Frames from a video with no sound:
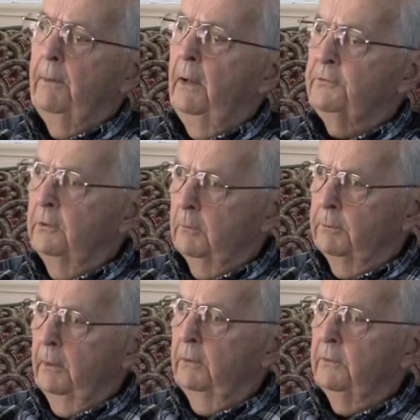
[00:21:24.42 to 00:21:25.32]
passenger
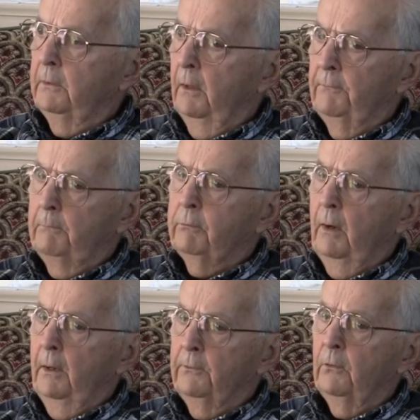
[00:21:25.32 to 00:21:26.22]
planes that, uh,
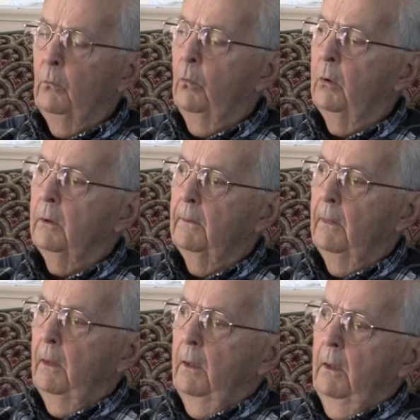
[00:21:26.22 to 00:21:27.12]
prior to the war,
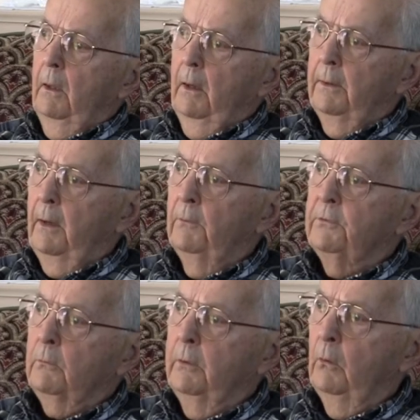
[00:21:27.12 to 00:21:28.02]
and that
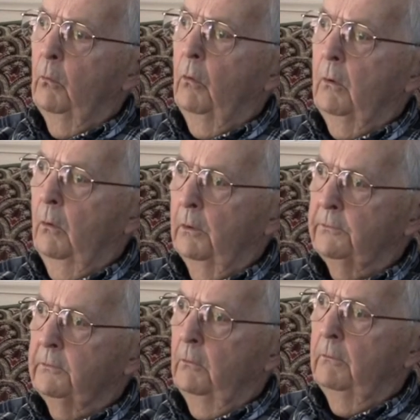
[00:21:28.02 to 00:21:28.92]
was a real
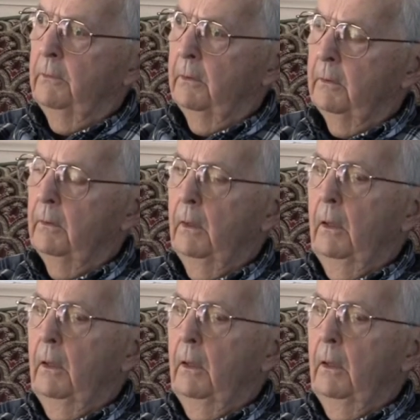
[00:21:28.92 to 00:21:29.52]
warhorse over there.